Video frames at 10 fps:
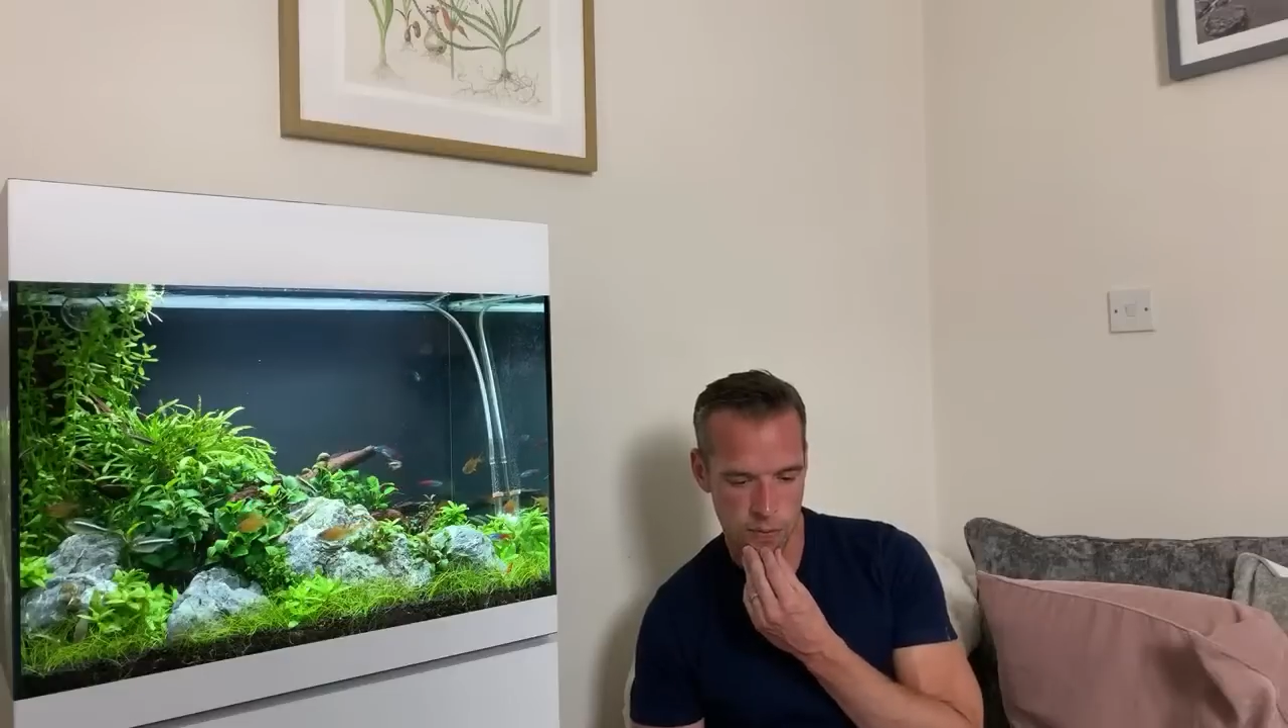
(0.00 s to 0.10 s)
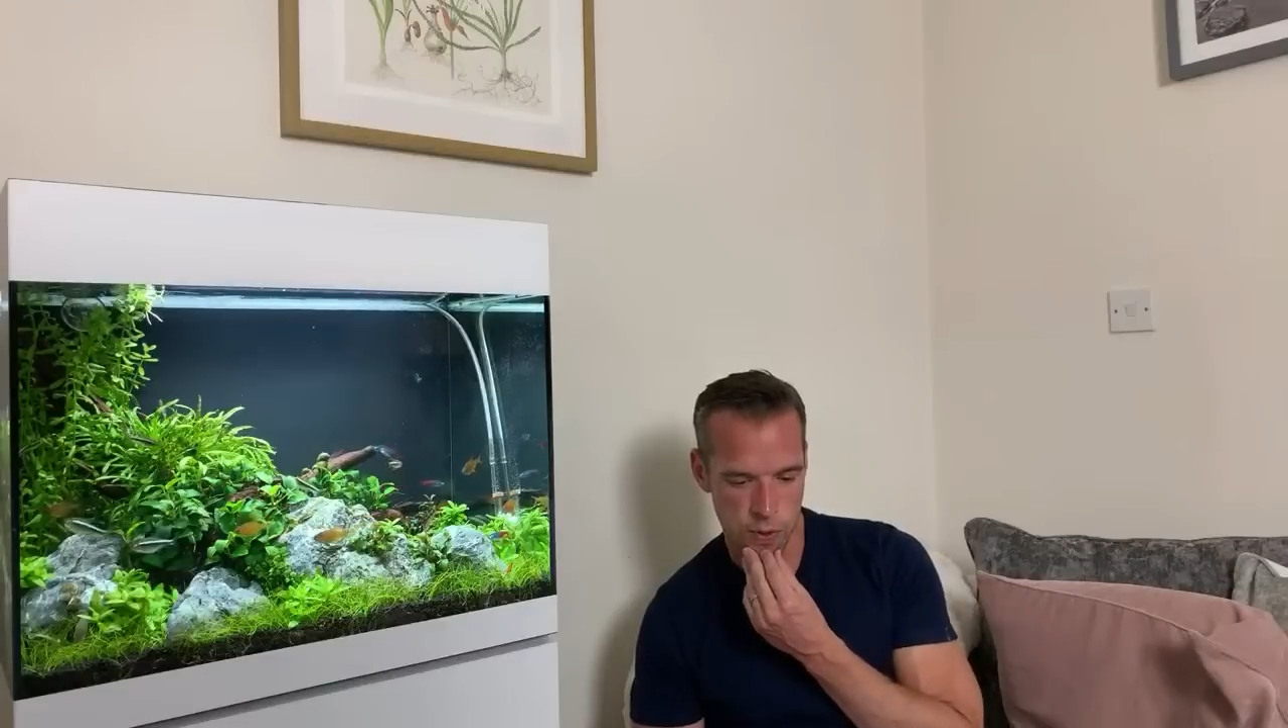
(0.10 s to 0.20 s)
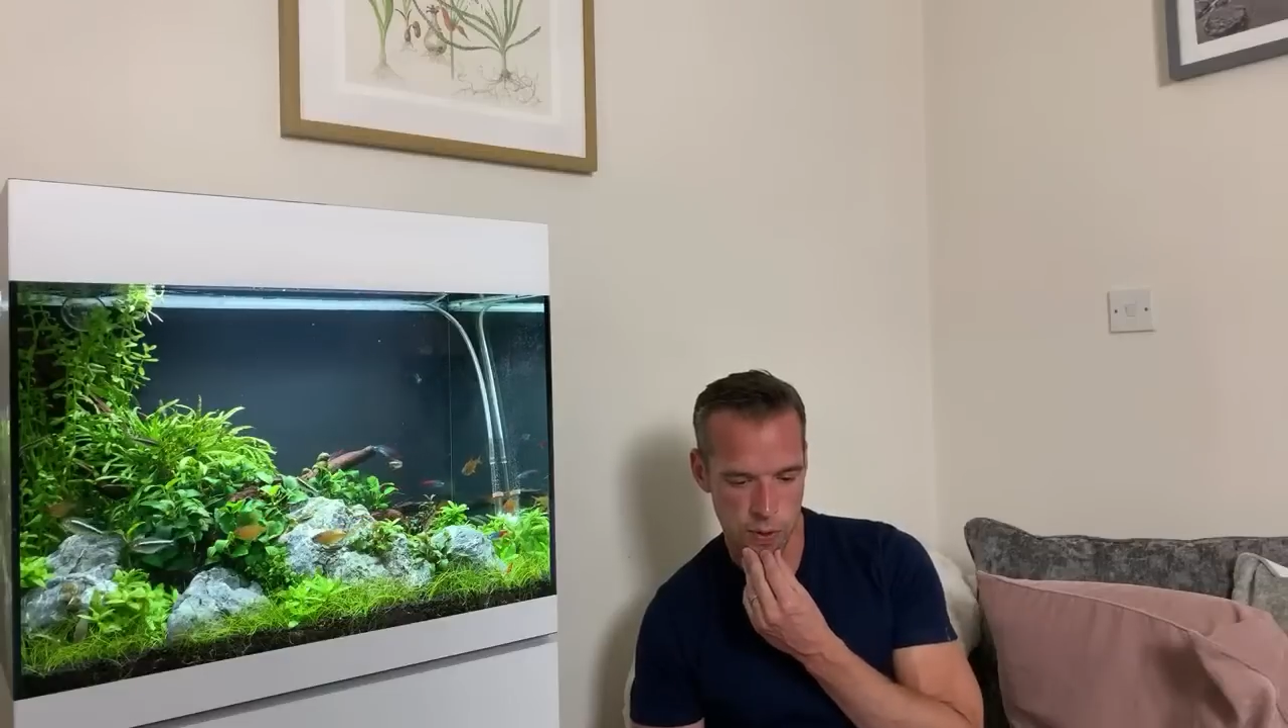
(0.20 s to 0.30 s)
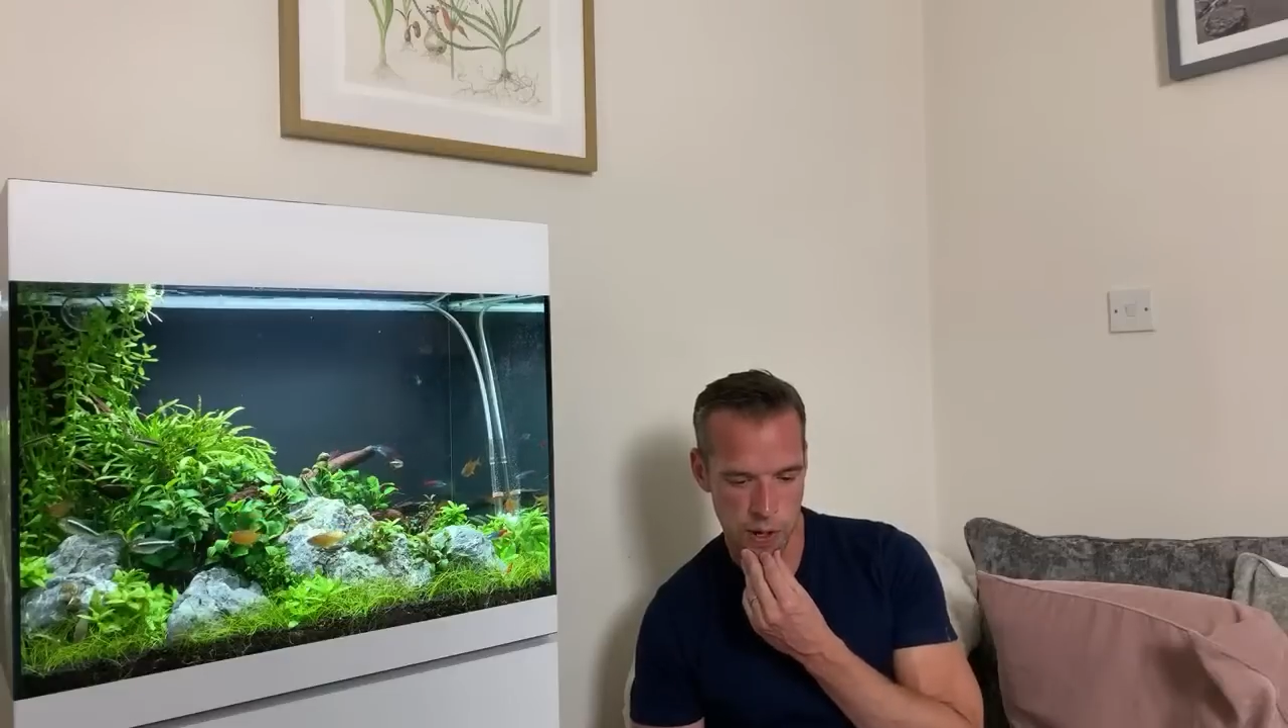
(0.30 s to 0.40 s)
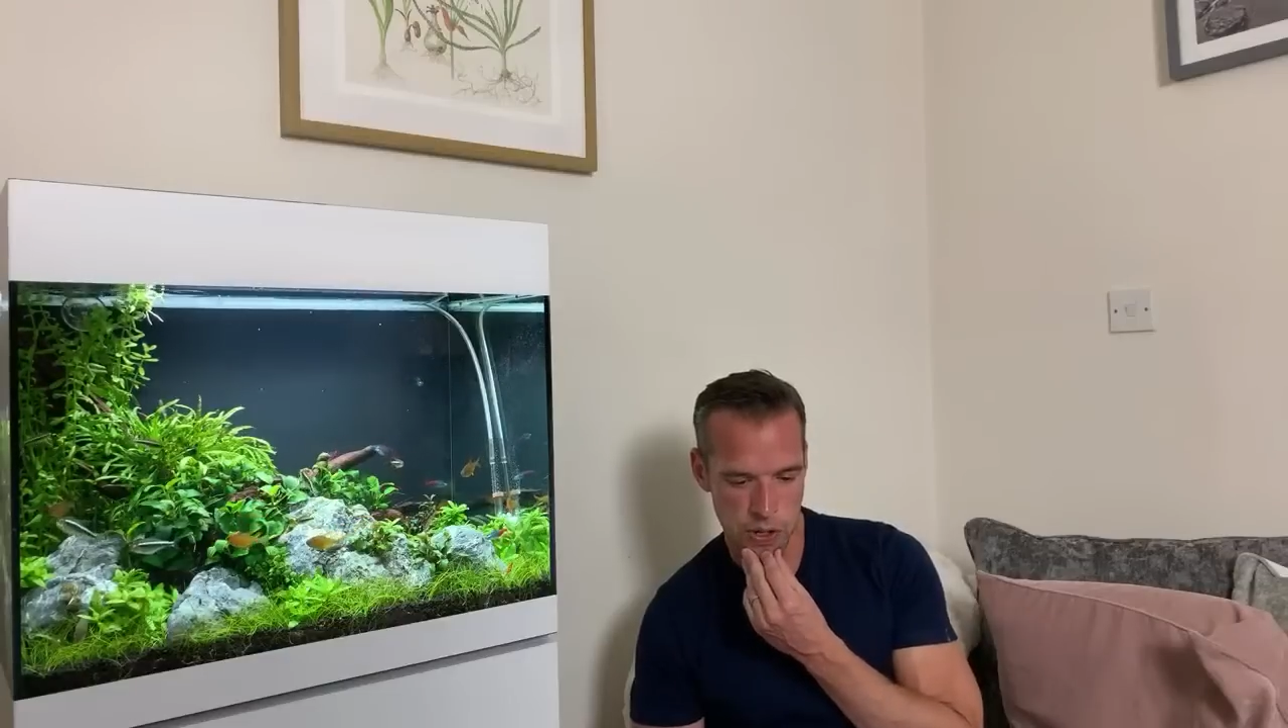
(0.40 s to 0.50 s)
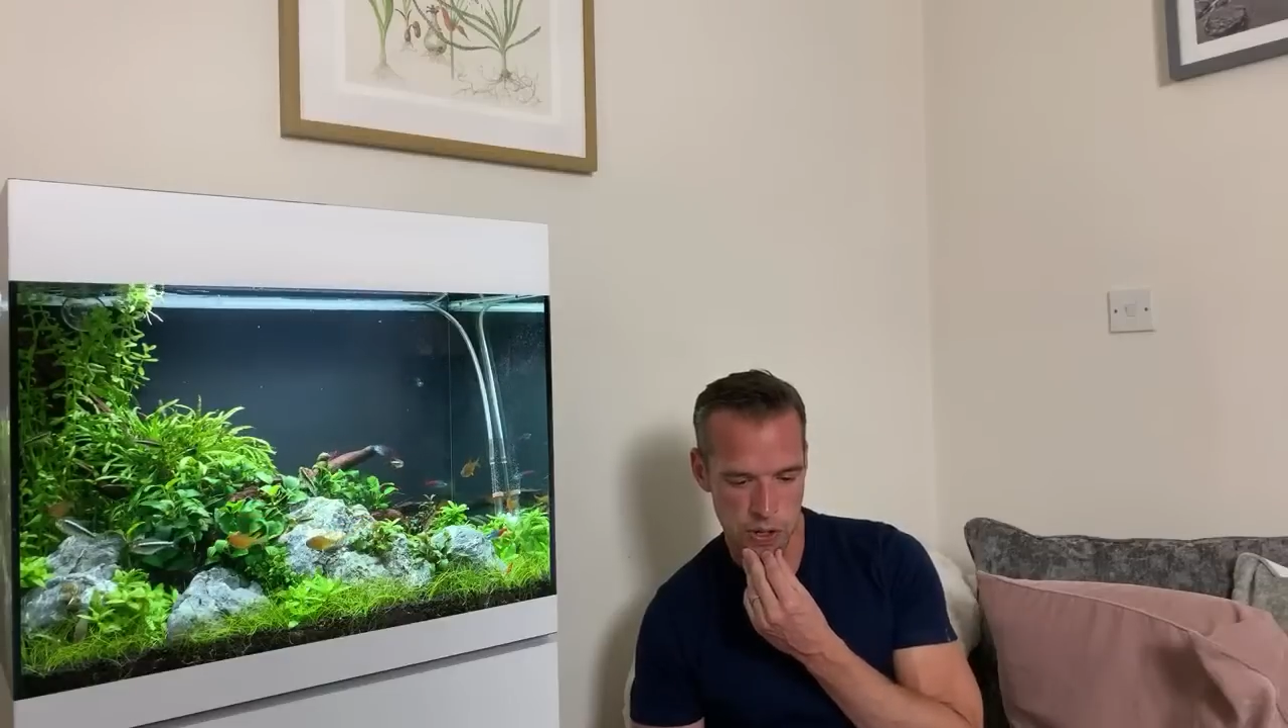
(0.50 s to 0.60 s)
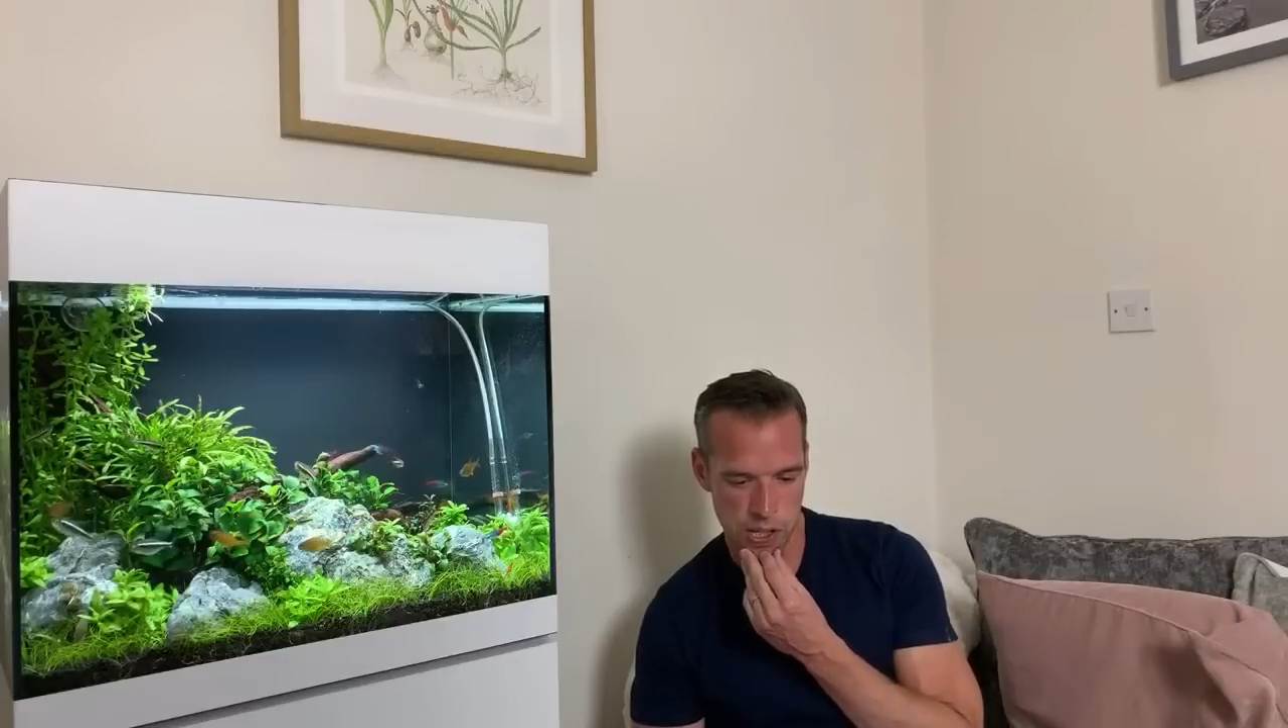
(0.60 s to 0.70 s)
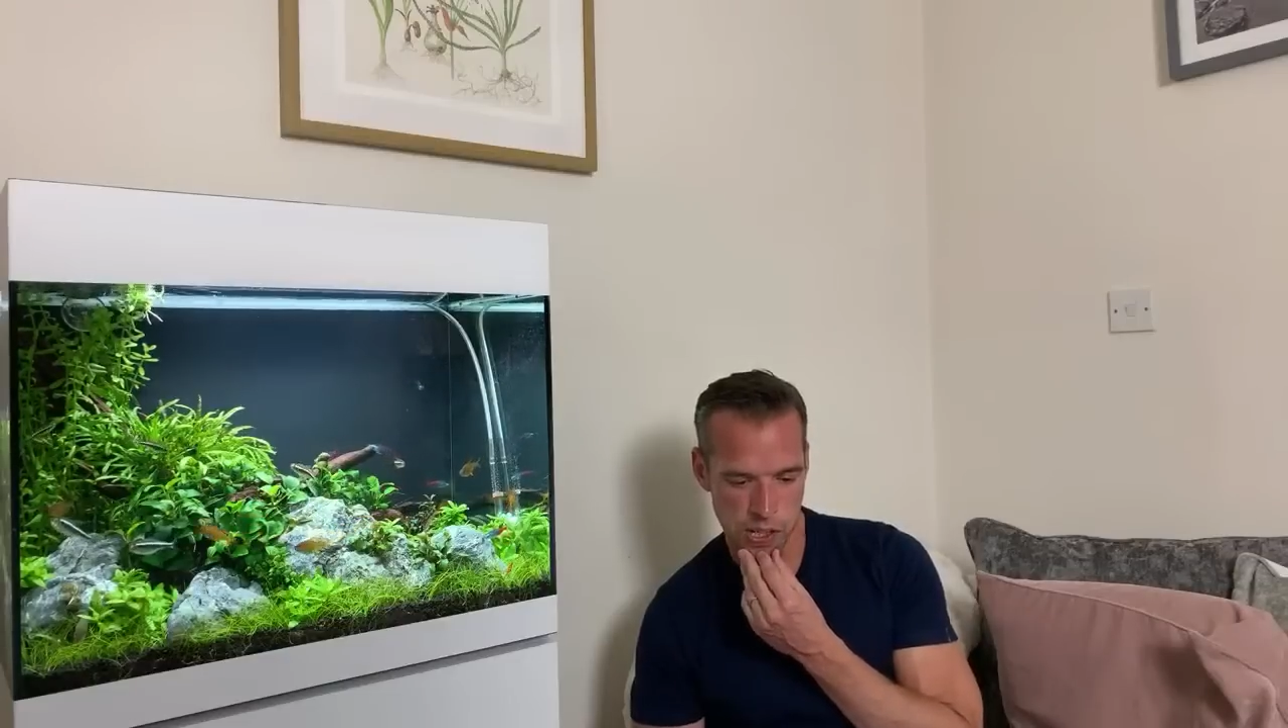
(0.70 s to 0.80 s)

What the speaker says: more questions.